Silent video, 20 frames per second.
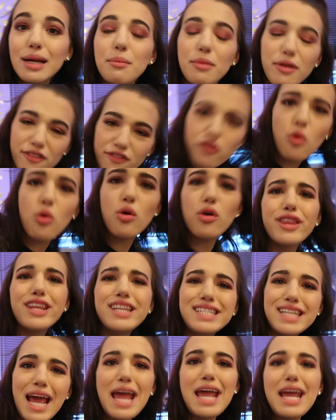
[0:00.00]
before the
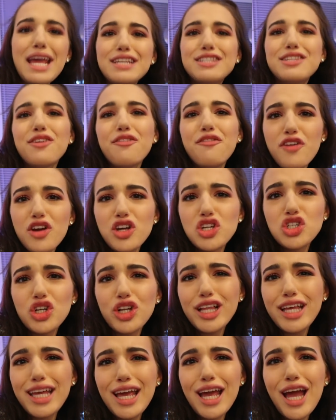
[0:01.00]
day is
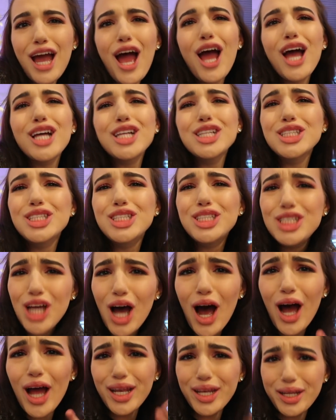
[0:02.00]
officially
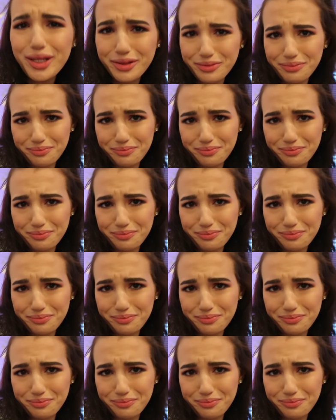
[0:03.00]
done.